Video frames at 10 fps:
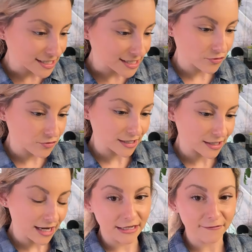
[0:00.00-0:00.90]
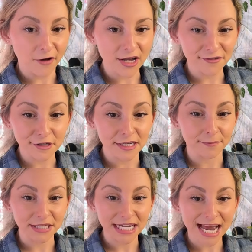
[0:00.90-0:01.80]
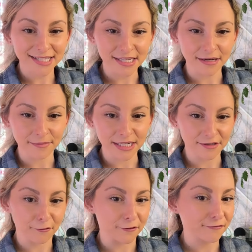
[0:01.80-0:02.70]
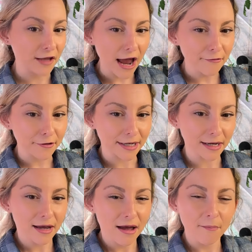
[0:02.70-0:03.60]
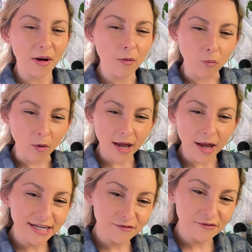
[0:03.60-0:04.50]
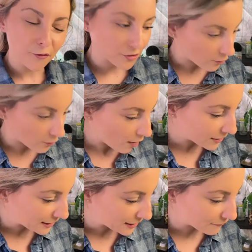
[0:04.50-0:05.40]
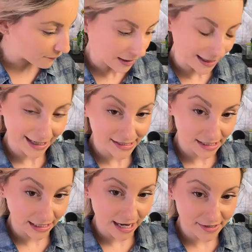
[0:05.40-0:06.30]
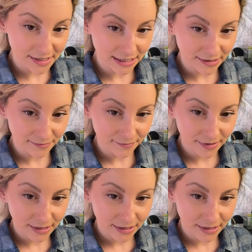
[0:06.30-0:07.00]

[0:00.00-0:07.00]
nitrogen. The phosphorus and potassium is for flowering, but what is for the quality of the fruit? I guess the calcium.